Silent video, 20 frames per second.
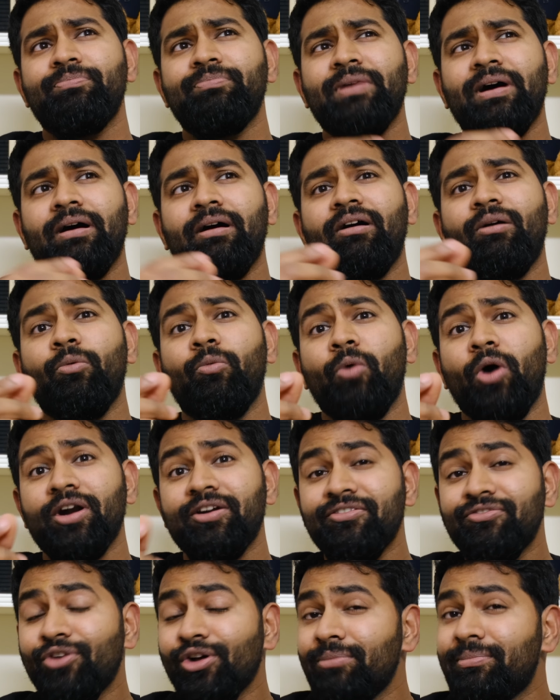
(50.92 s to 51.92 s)

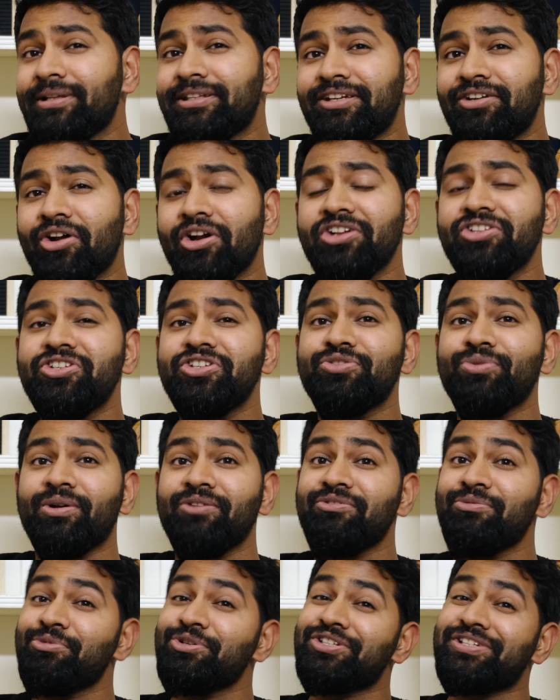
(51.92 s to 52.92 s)
Waterfall methodology is one
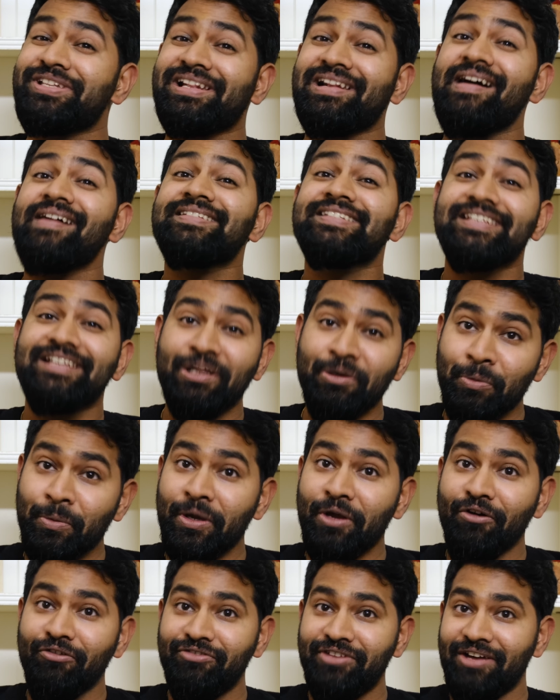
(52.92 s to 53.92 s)
of the most classical
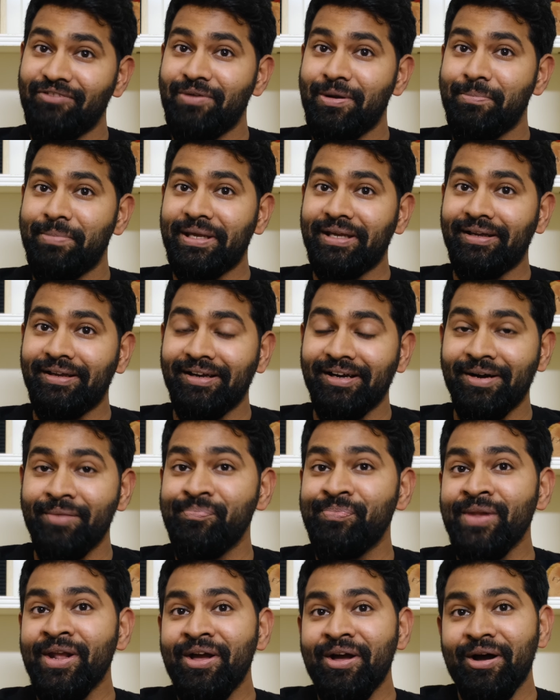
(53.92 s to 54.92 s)
way of developing
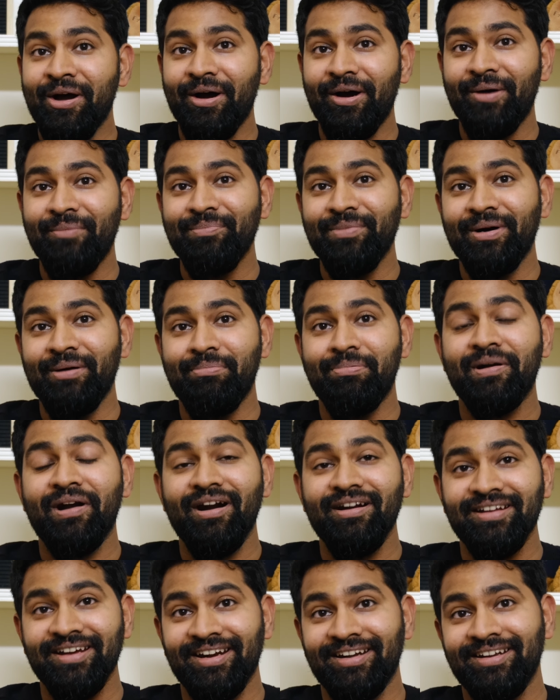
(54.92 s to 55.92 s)
a
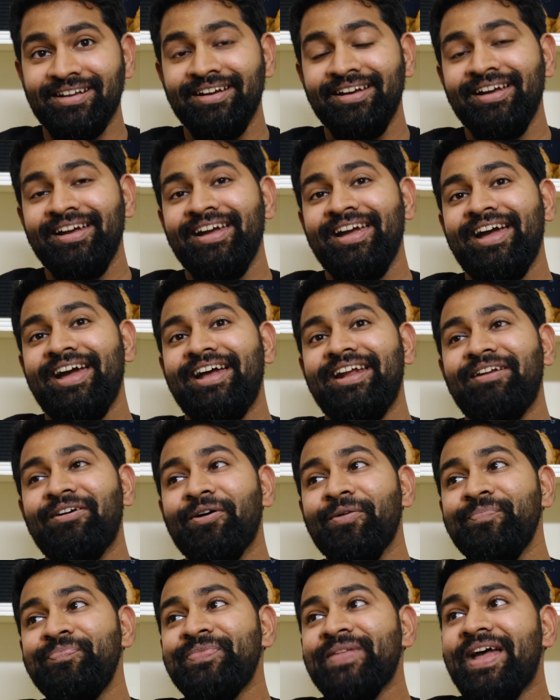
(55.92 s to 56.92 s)
product.
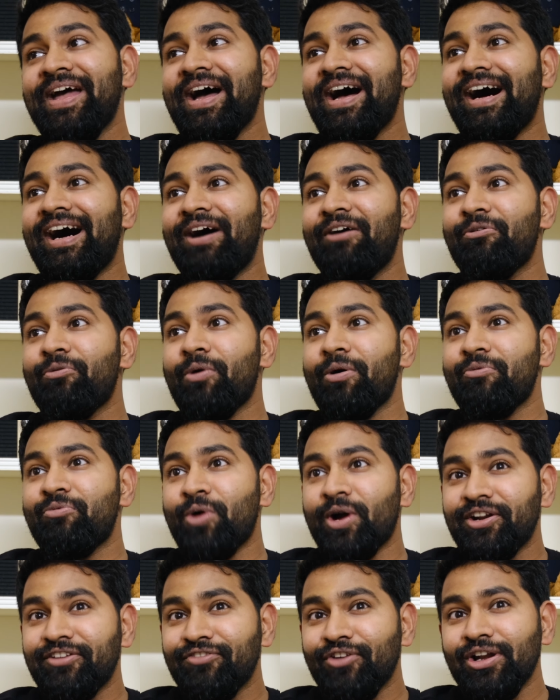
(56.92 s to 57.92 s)

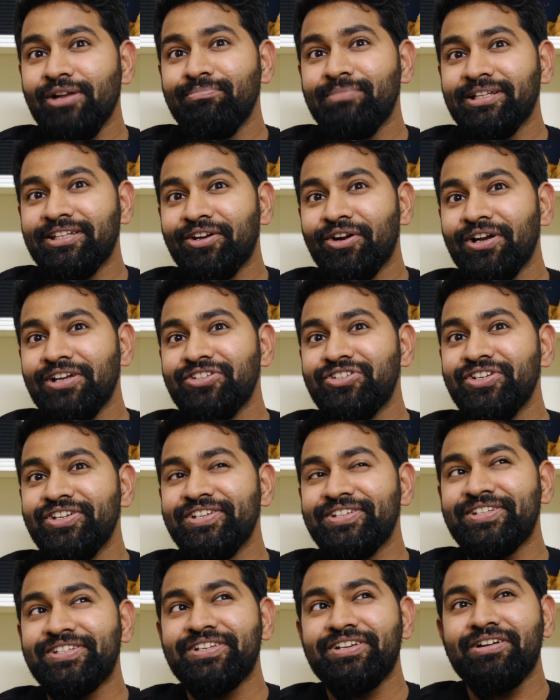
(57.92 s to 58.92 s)
Waterfall methodology
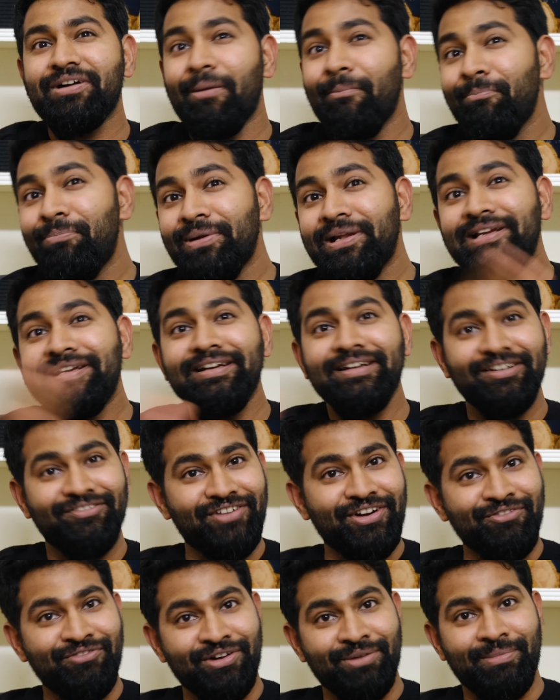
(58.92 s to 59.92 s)
is completely
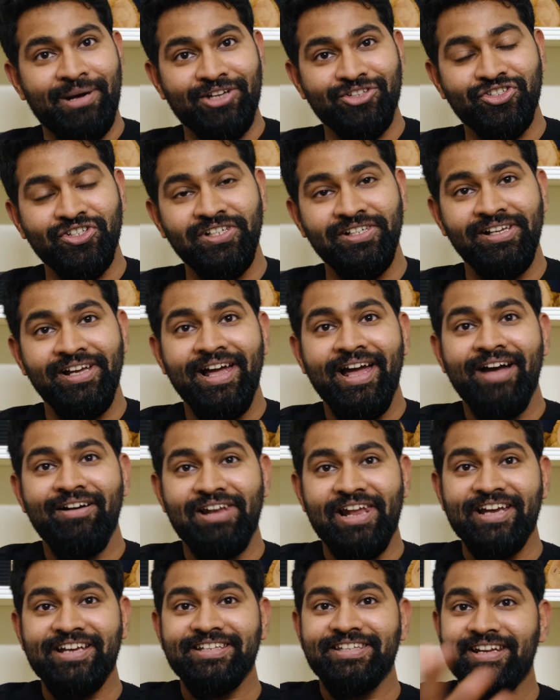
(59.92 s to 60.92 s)
different from Agile.
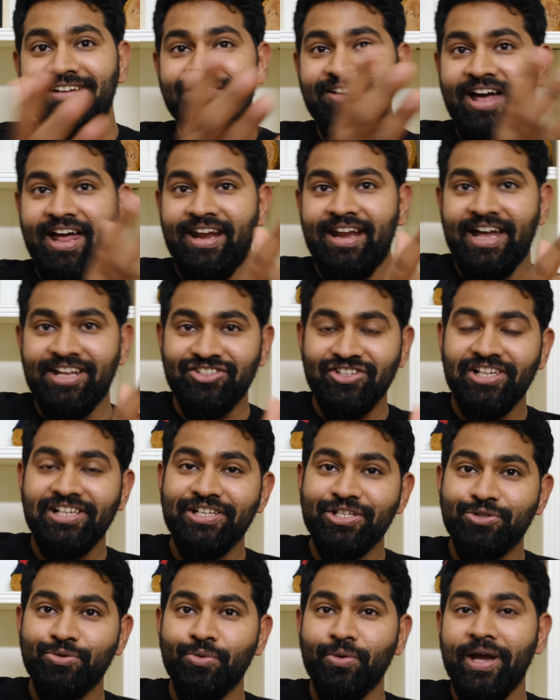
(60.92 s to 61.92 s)
Like I said, an Agile
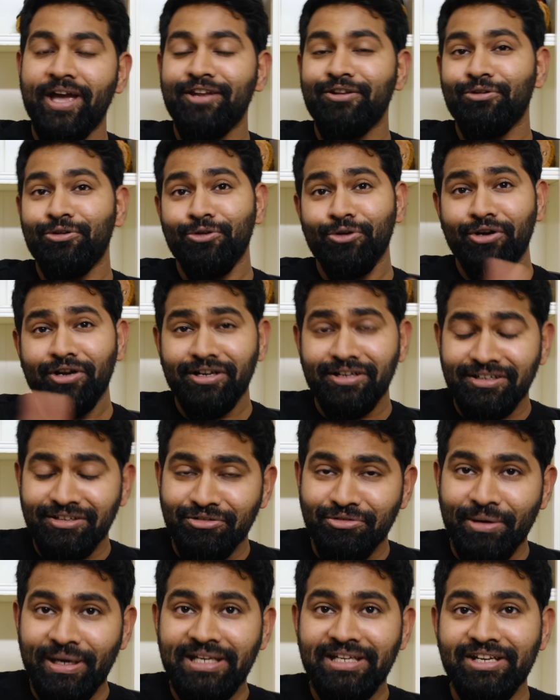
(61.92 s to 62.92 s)
is where you look at
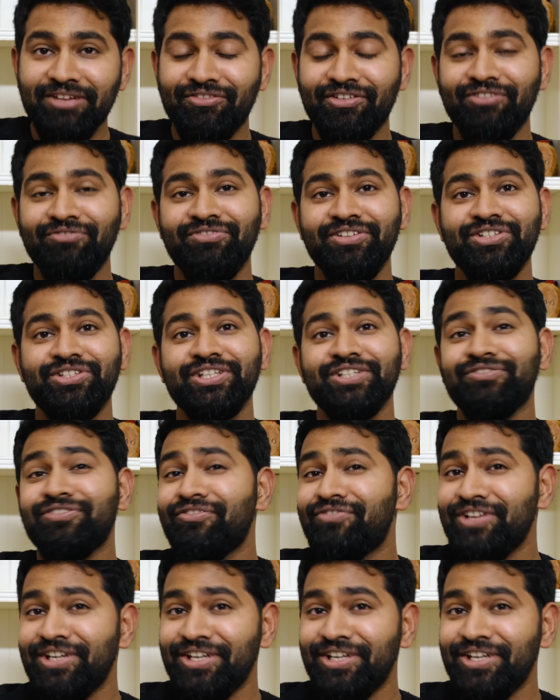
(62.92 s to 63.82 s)
20 different features, 50